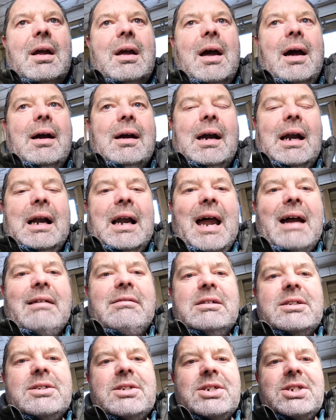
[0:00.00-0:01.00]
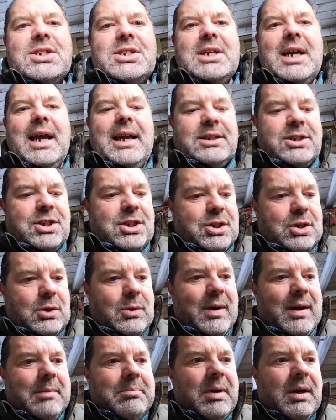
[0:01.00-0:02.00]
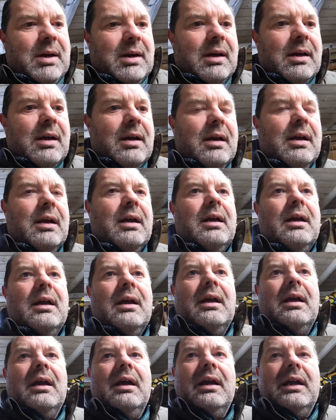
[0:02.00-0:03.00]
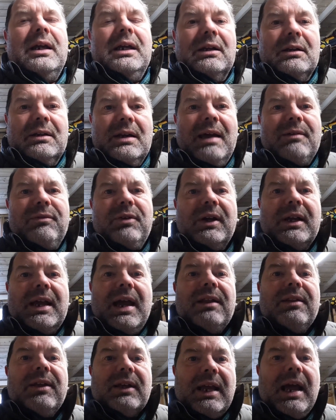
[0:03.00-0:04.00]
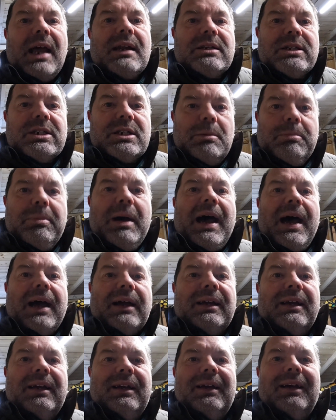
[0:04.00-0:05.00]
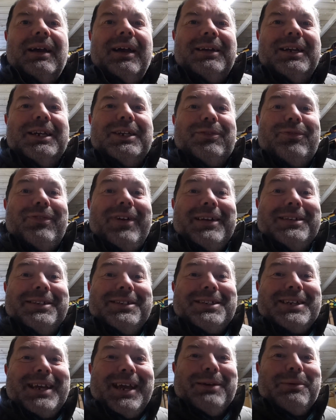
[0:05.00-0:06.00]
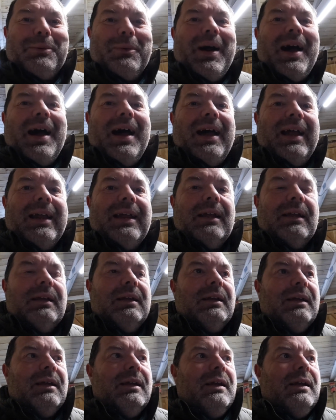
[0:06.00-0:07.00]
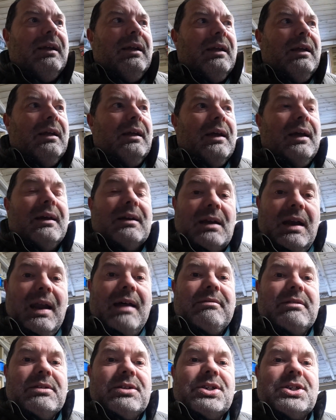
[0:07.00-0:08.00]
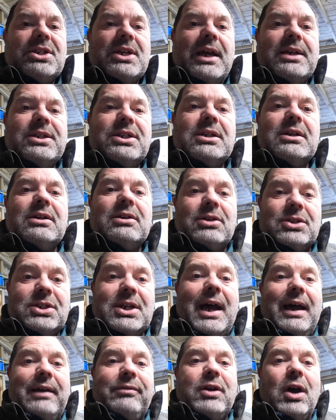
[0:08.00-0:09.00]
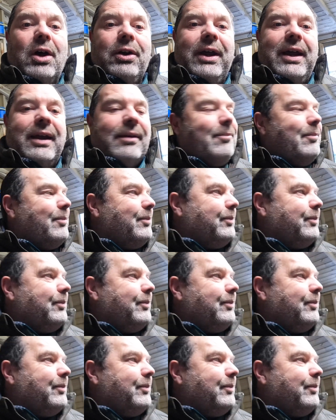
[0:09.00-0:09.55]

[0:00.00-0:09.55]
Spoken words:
And Clarence says to him, "You'll never get the cancer back." And his friend said, "Why?" And Clarence says, "Because I've got it."